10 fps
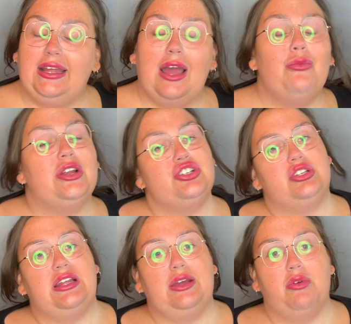I wish
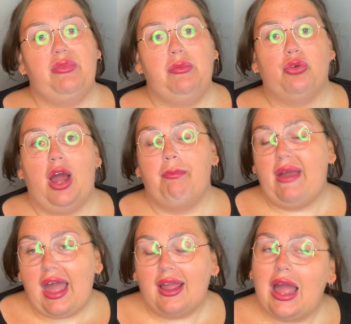that it would be brought
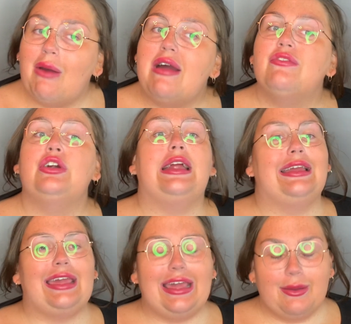back. However, it
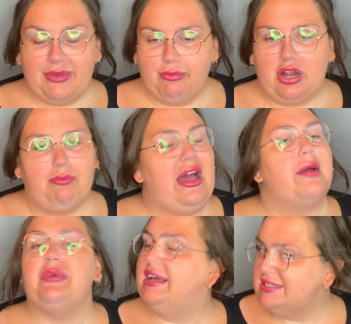can't be brought
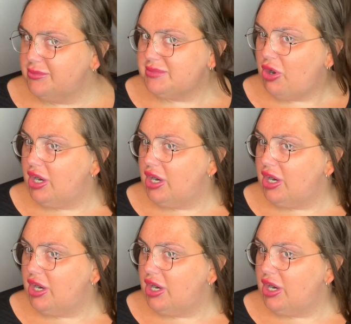back because it was part